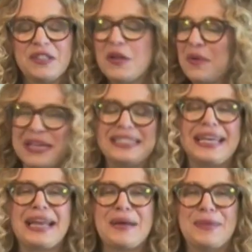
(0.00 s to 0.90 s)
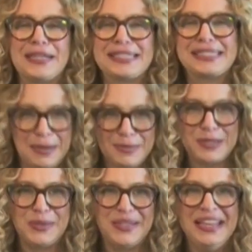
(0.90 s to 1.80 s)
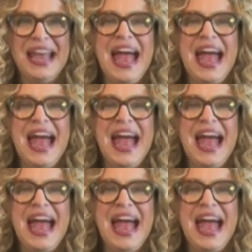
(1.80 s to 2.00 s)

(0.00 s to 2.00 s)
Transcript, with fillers: No need to get up on a step stool.